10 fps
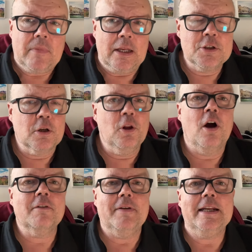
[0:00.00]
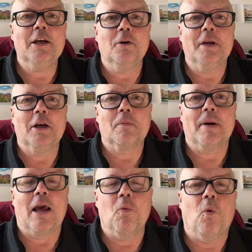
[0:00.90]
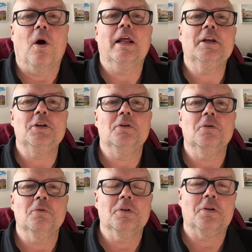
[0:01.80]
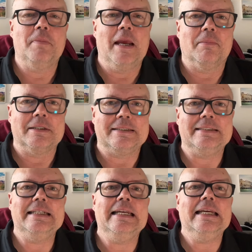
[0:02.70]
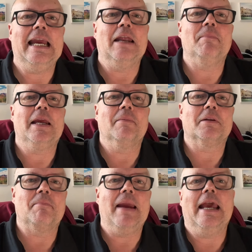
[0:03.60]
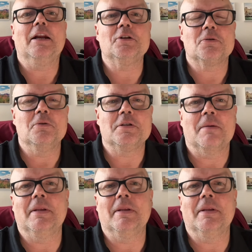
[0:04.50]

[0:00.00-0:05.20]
it's a long video here, but I wanted you to be able to see and be able to manage through some of